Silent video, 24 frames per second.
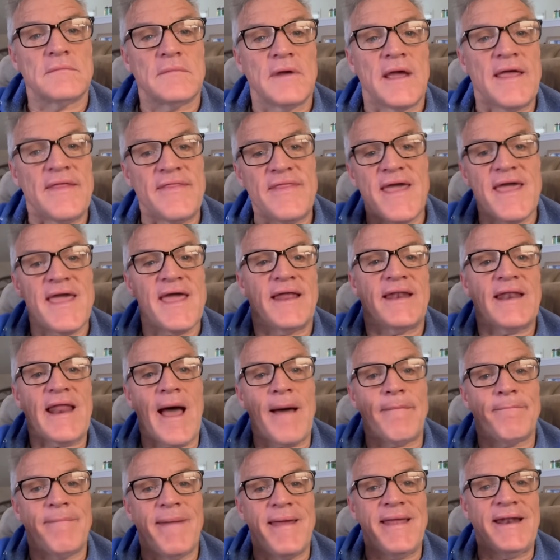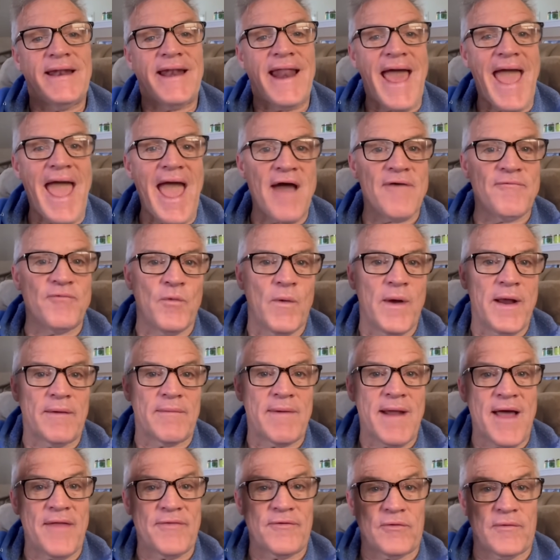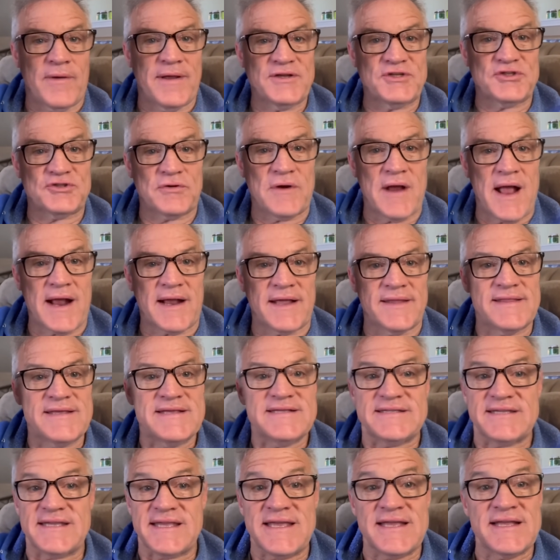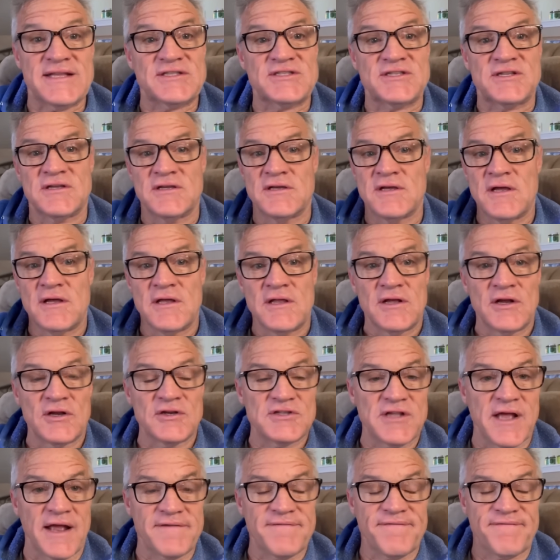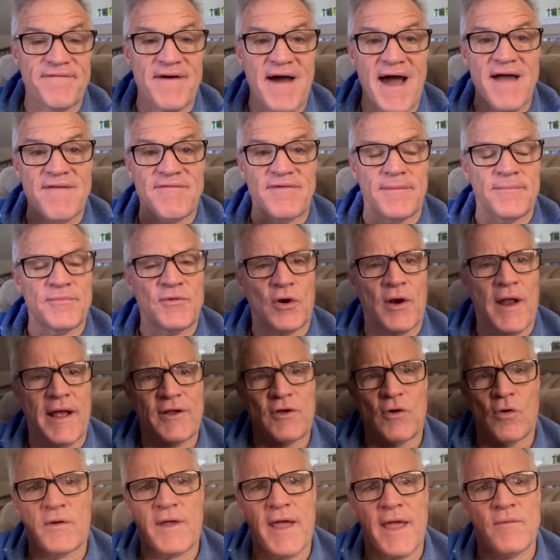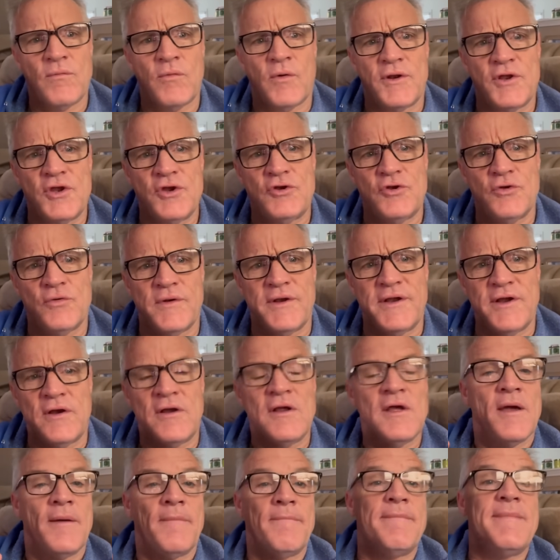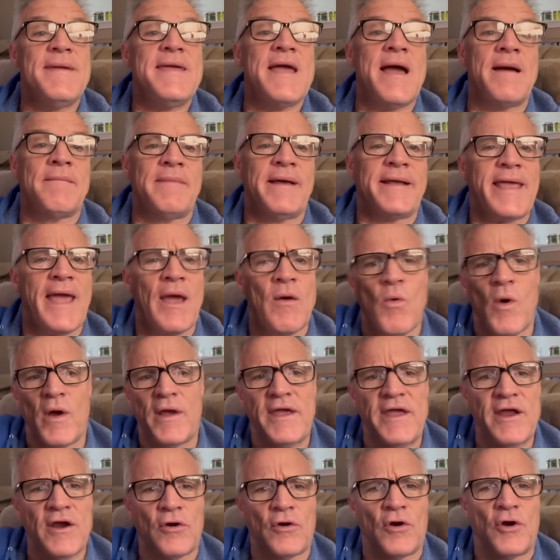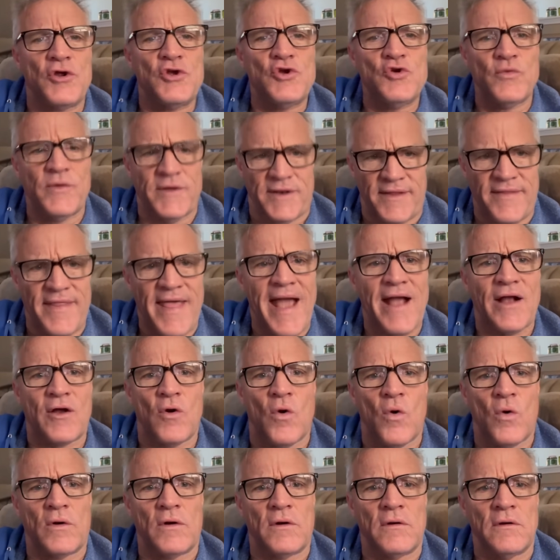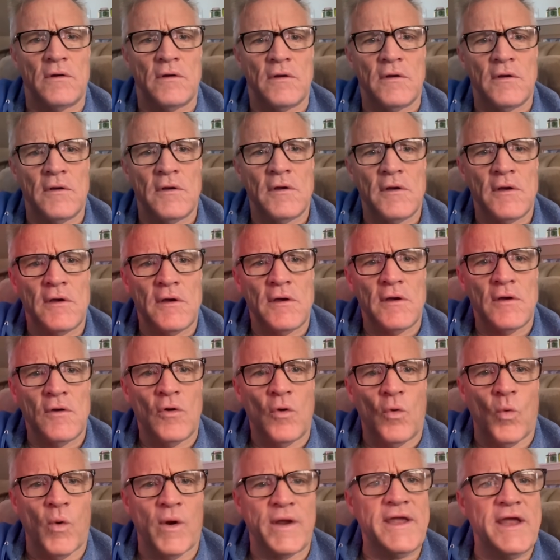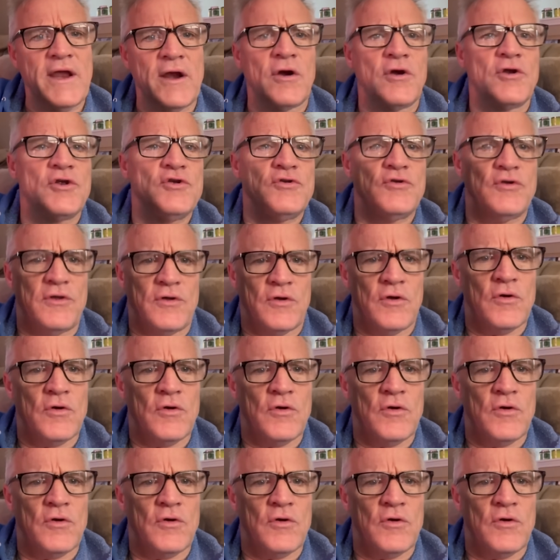and they had not made it halfway around the racetrack. And these kids, there's like five of them. They're like, okay, what are you doing here? Me, I'm like, hey, what gear are you in that corner? What gear are you